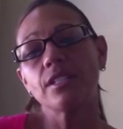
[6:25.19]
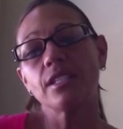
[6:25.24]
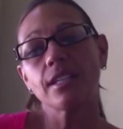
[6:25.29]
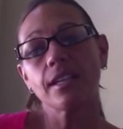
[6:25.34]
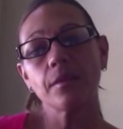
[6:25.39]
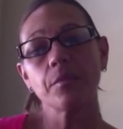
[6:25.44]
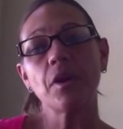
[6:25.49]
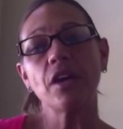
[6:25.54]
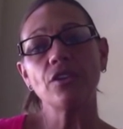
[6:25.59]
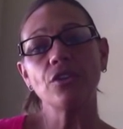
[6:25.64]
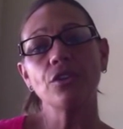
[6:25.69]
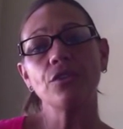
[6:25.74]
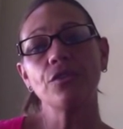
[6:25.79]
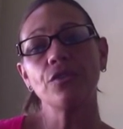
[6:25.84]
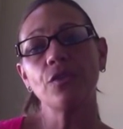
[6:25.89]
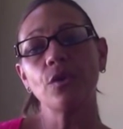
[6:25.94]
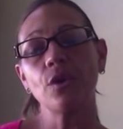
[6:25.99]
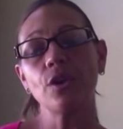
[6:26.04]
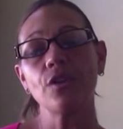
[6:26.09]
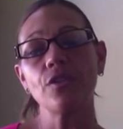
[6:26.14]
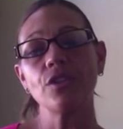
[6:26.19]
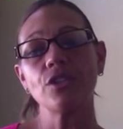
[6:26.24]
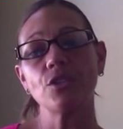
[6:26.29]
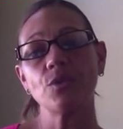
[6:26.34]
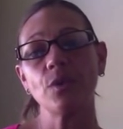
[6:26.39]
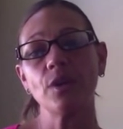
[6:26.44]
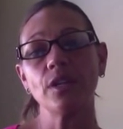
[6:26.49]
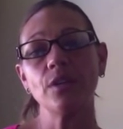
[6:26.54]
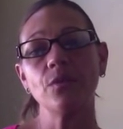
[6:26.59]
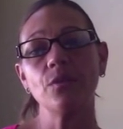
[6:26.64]
to commend you for the
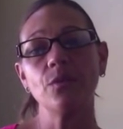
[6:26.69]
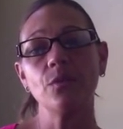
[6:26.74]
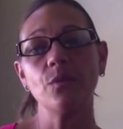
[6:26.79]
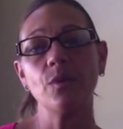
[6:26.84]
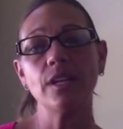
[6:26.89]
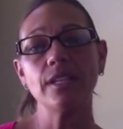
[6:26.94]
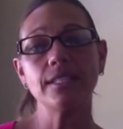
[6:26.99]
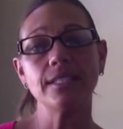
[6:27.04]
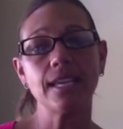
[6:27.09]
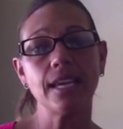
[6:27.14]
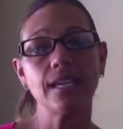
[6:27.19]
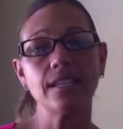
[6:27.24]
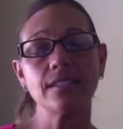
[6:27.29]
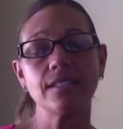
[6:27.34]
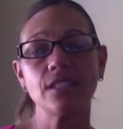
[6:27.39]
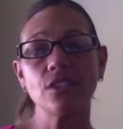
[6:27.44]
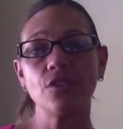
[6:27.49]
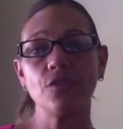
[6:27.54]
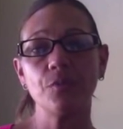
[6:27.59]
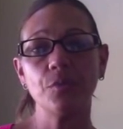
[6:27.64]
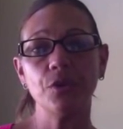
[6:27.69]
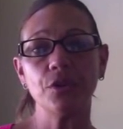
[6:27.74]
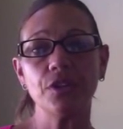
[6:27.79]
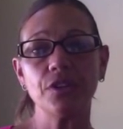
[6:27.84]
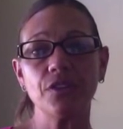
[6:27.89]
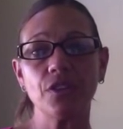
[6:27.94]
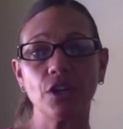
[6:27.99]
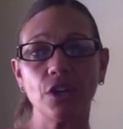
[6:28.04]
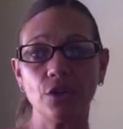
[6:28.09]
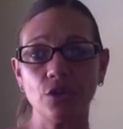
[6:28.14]
21 days that you've put
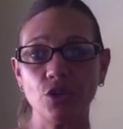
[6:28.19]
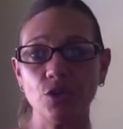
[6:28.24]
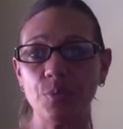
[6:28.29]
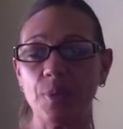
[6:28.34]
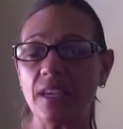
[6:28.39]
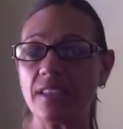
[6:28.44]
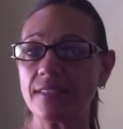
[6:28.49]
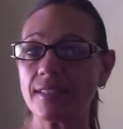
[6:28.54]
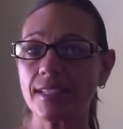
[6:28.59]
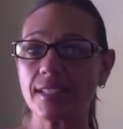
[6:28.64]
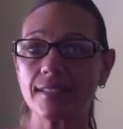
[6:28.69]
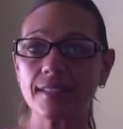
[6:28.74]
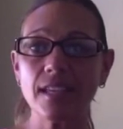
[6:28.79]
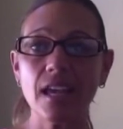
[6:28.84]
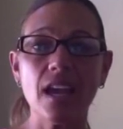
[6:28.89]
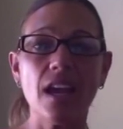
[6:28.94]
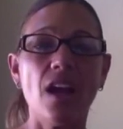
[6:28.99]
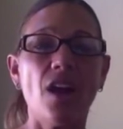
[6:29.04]
in the Coach Basics.